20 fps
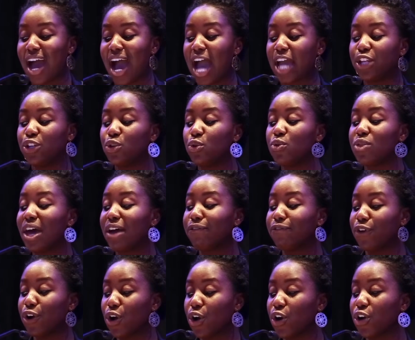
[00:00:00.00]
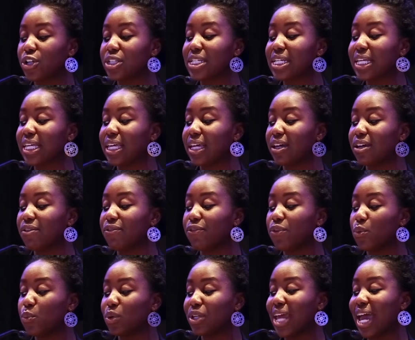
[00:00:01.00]
I knew that for her to
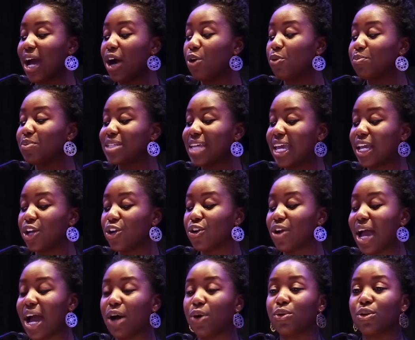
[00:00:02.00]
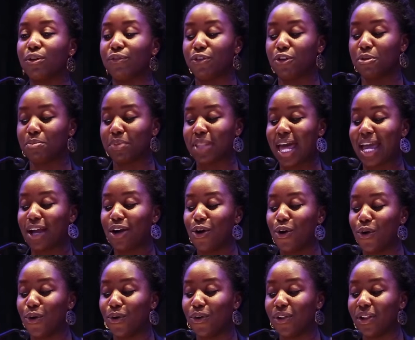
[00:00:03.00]
give would help take her out of her black
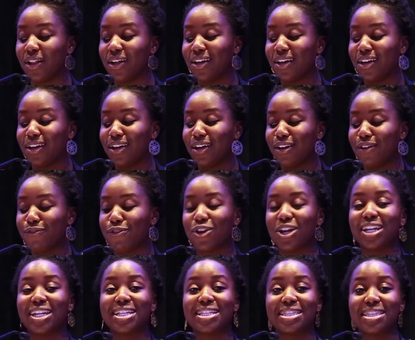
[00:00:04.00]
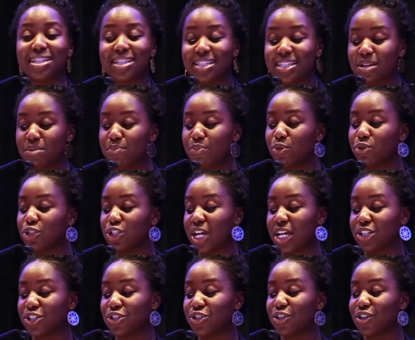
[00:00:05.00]
hole. For it is the simple
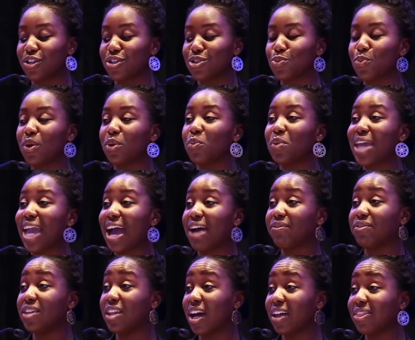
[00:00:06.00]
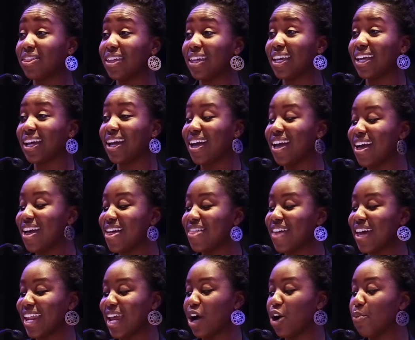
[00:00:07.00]
gestures when we have nothing
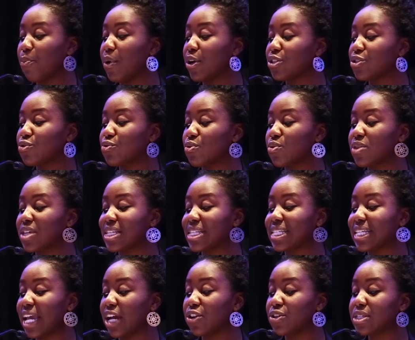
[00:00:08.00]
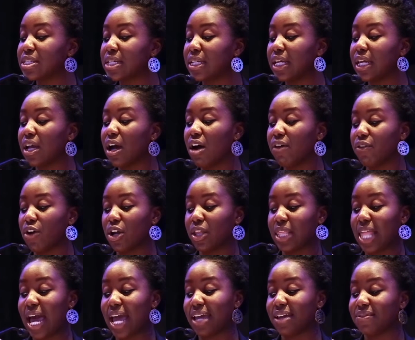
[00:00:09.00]
that help us through the scarcity of our
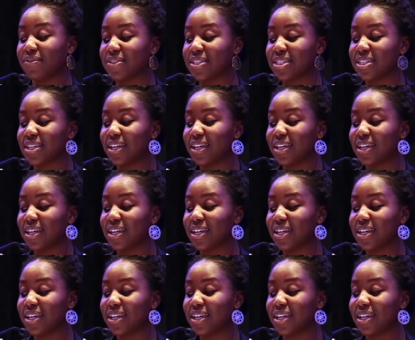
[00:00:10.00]
lives.